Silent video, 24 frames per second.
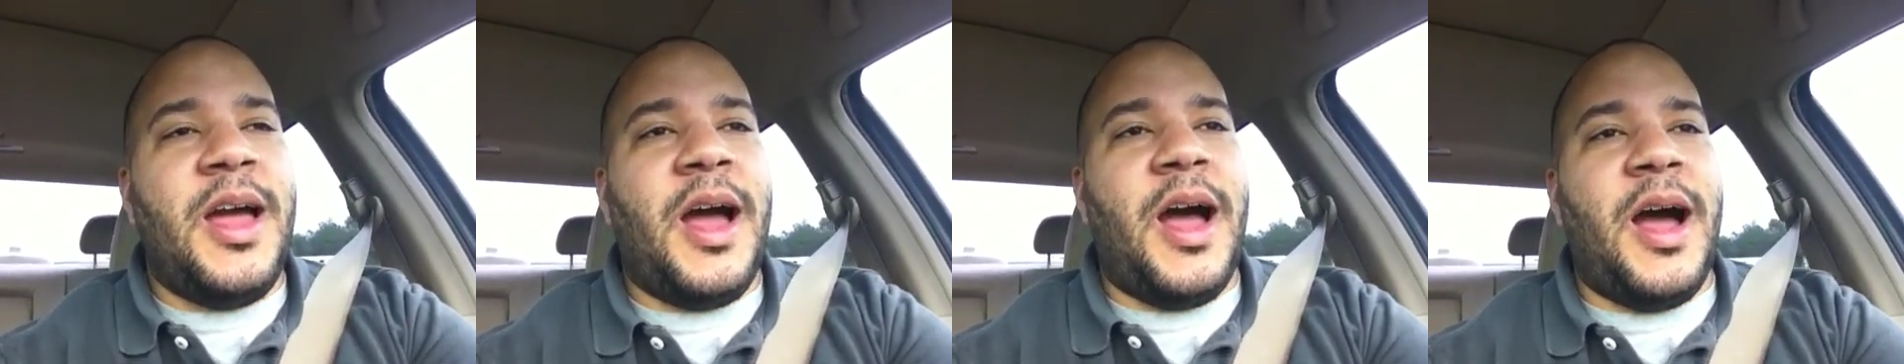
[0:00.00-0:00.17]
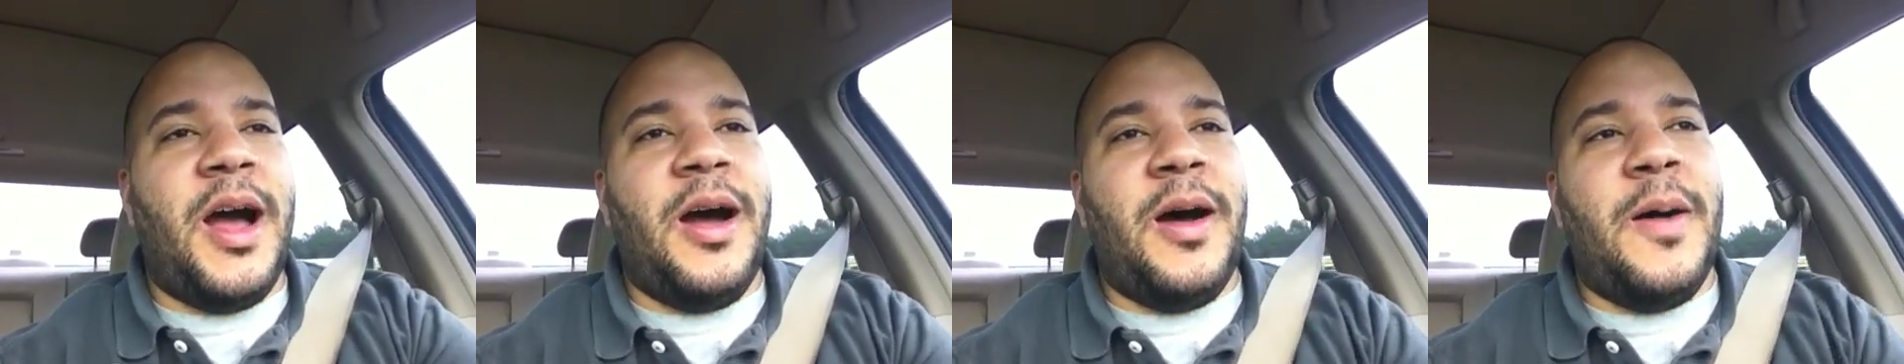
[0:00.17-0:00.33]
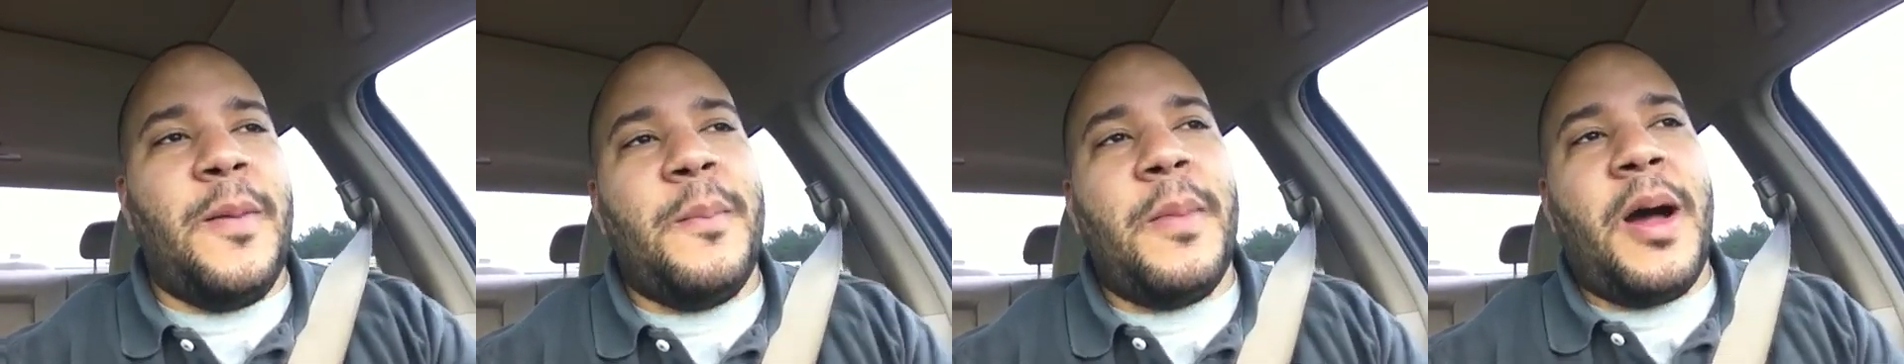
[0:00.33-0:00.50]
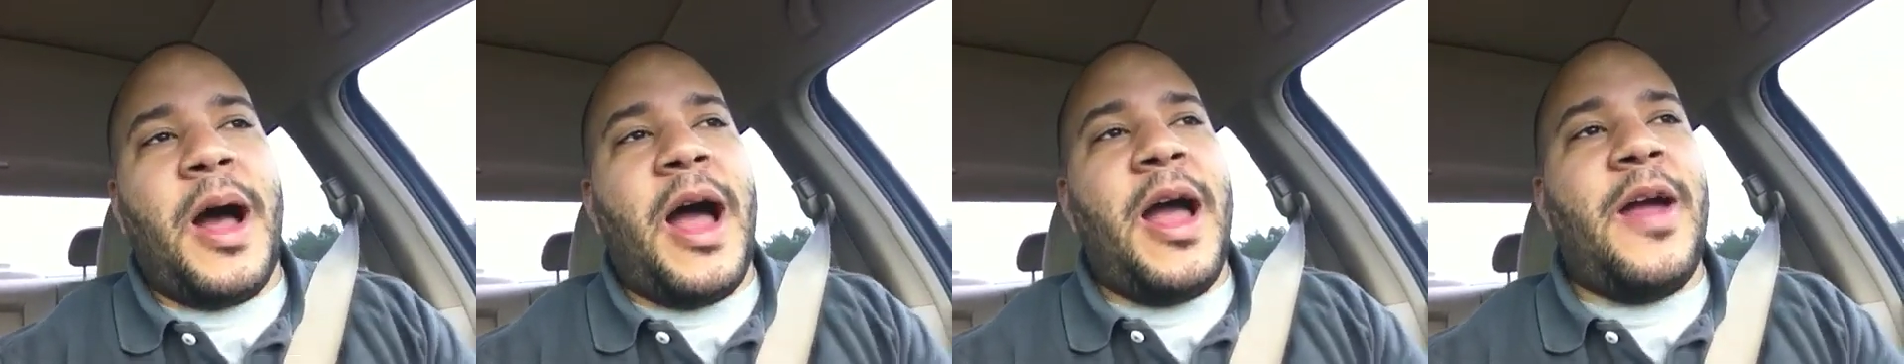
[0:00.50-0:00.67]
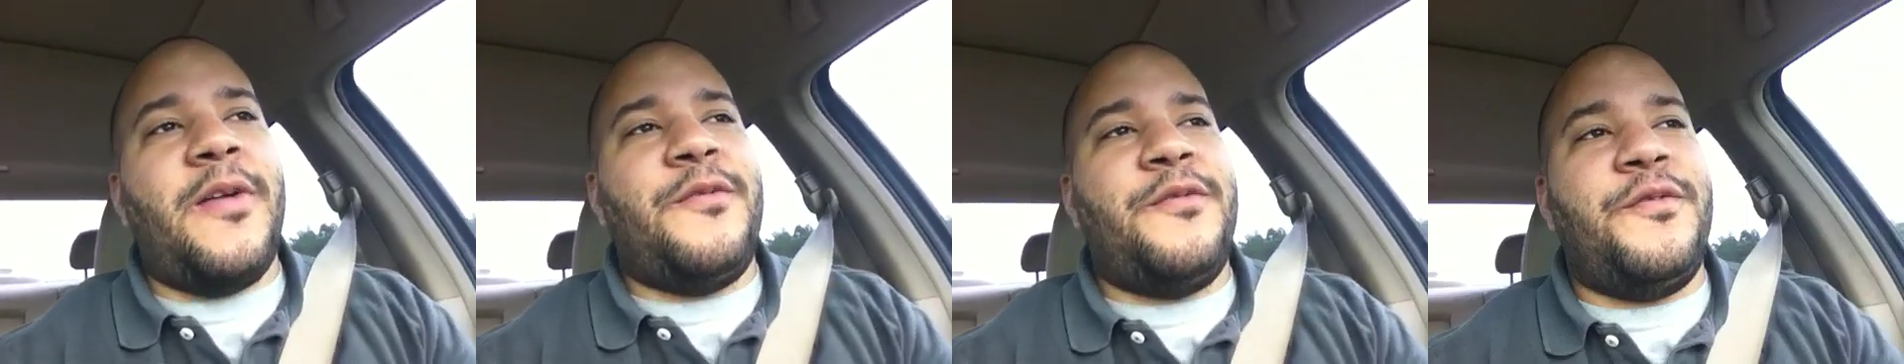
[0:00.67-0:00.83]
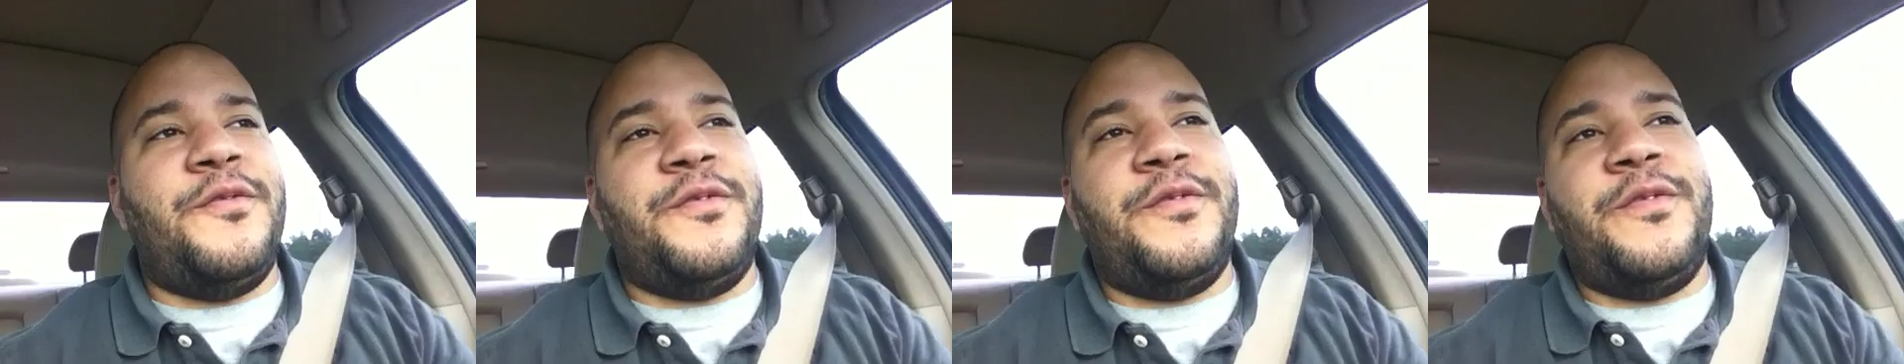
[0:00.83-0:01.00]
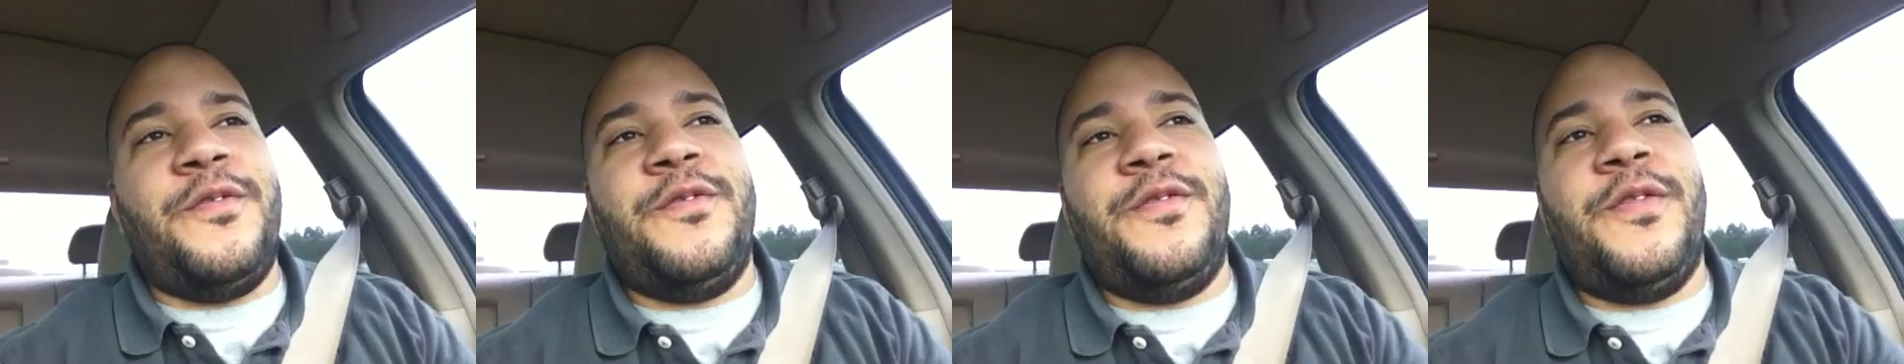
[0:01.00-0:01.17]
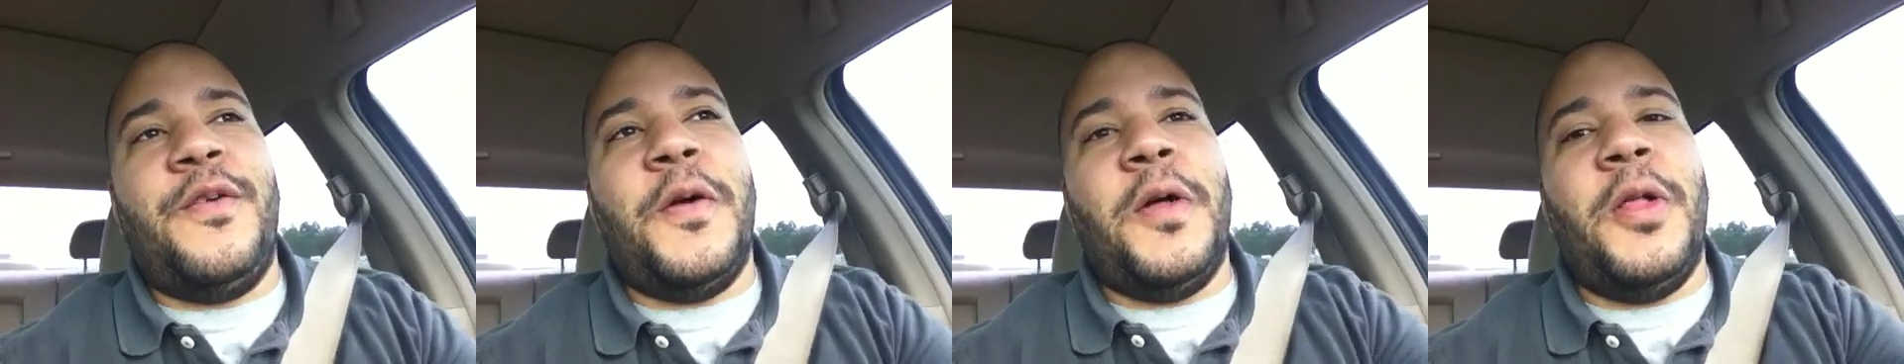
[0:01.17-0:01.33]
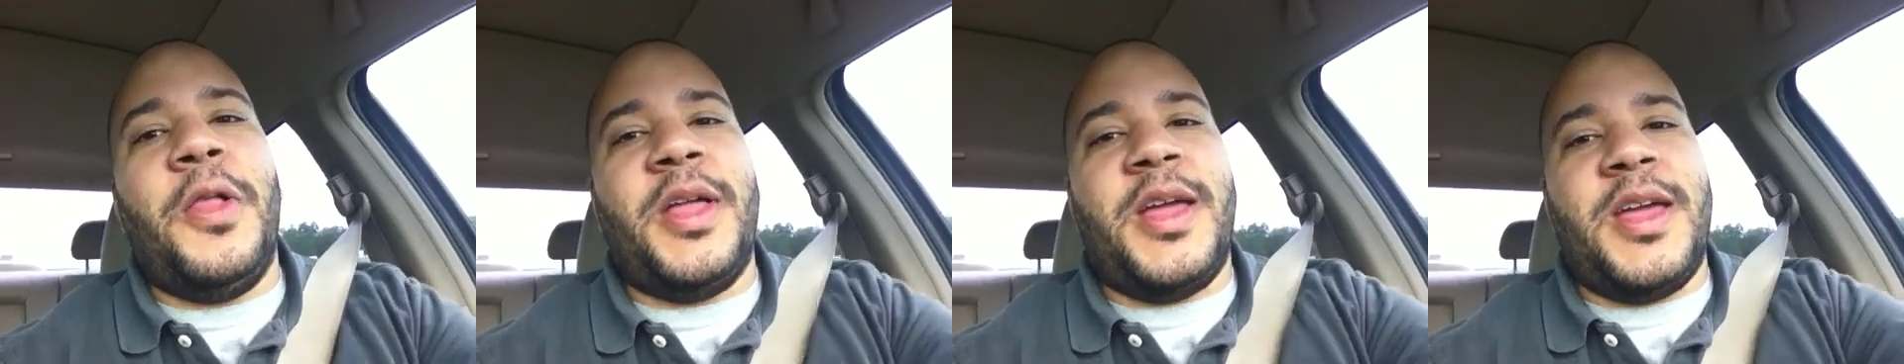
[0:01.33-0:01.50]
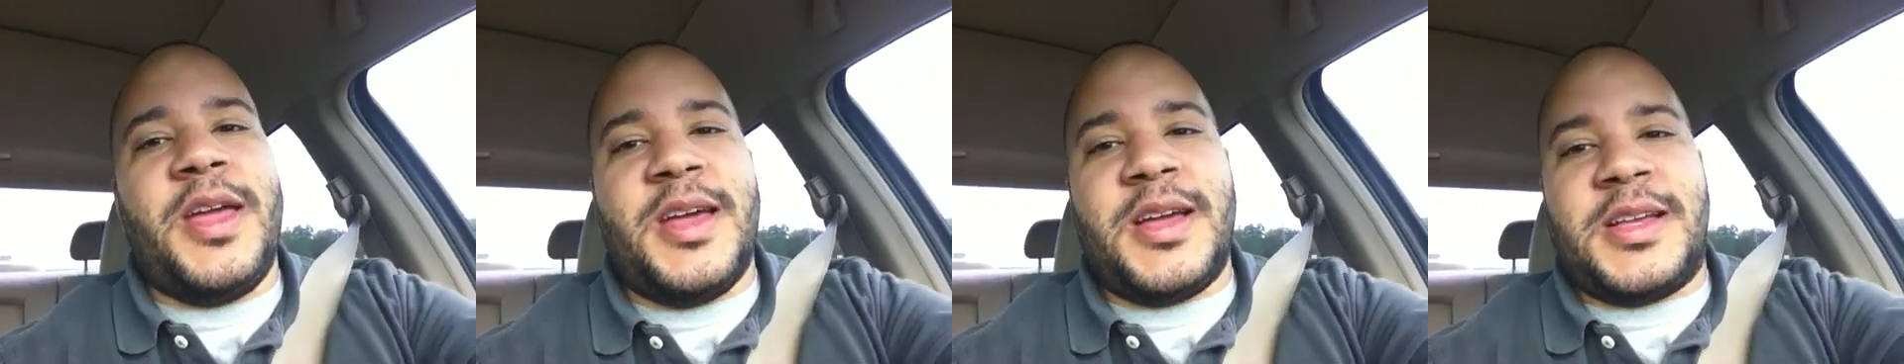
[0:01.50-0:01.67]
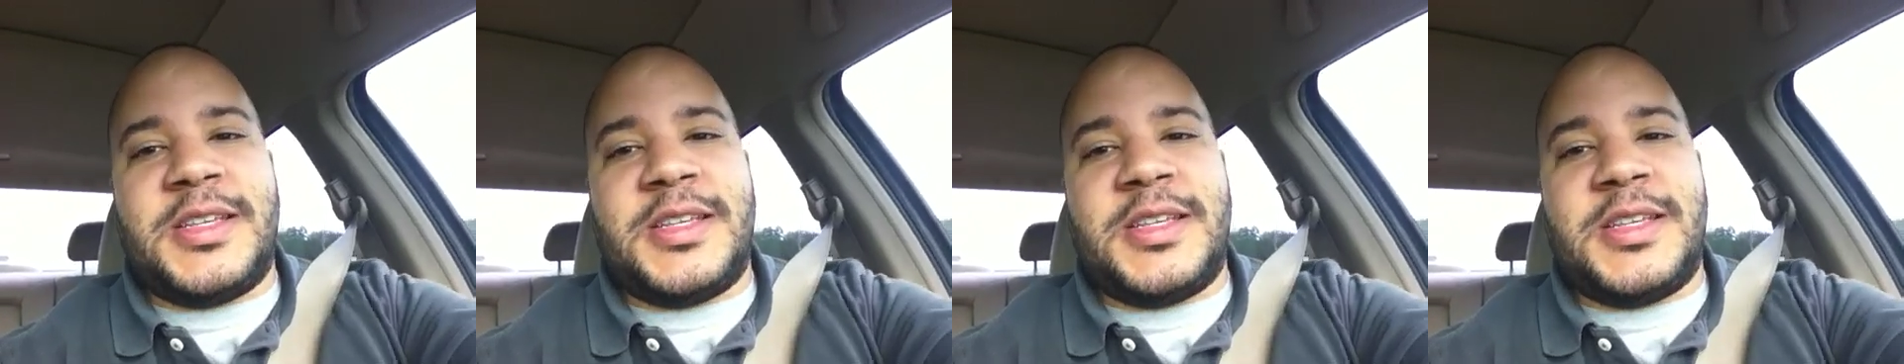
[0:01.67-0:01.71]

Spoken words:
I fully